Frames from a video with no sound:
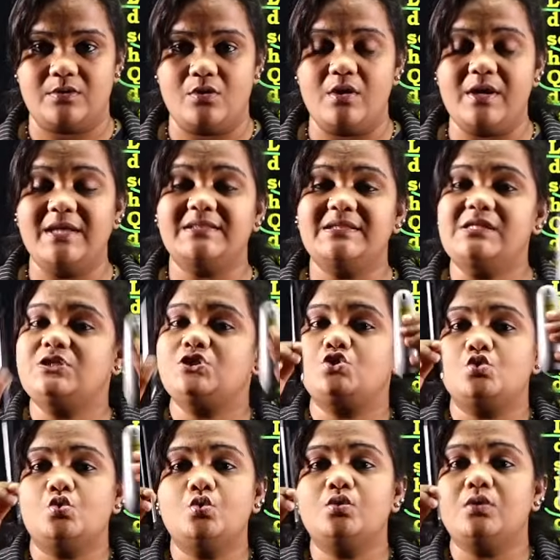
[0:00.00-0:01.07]
Okay, these
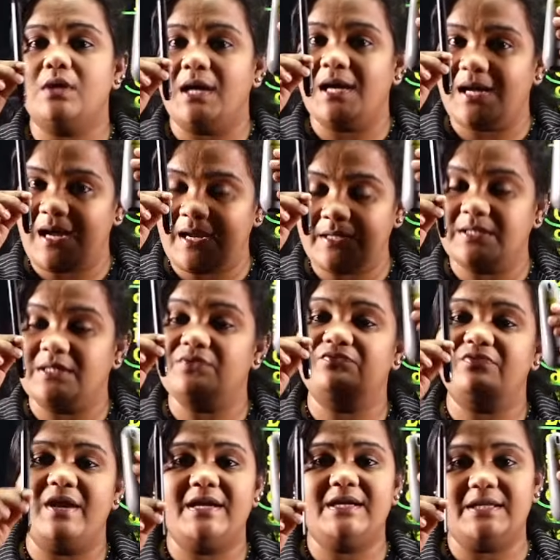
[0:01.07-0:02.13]
two are the
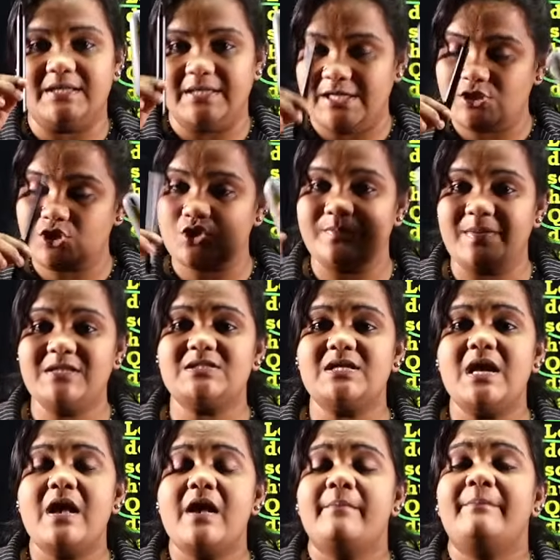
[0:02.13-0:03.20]
different instruments,
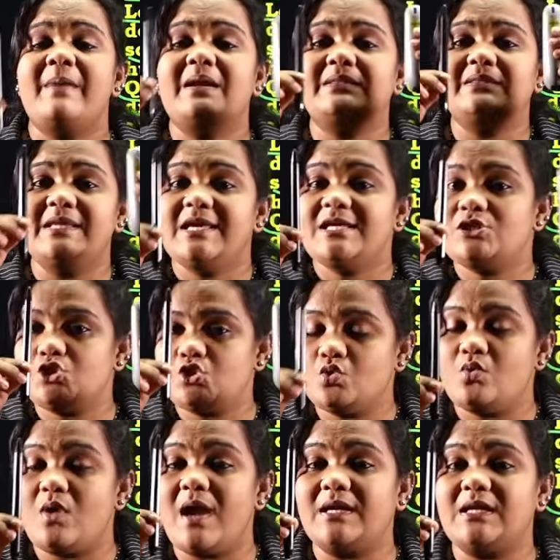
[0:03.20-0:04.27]
but these two
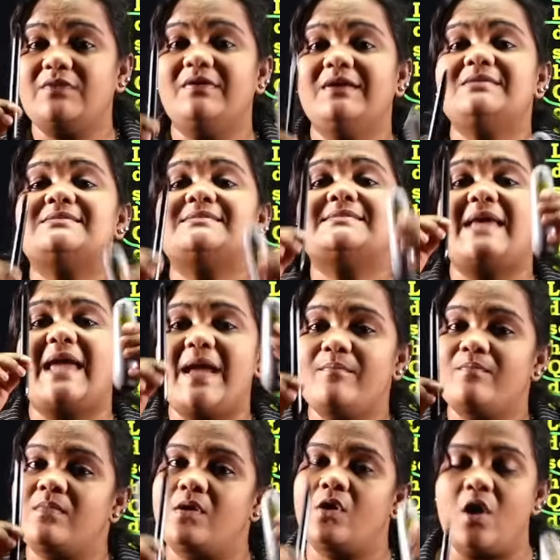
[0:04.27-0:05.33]
are giving
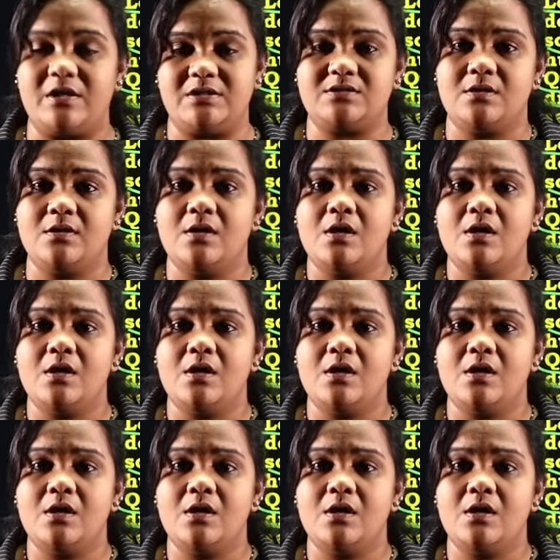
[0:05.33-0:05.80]
same noise.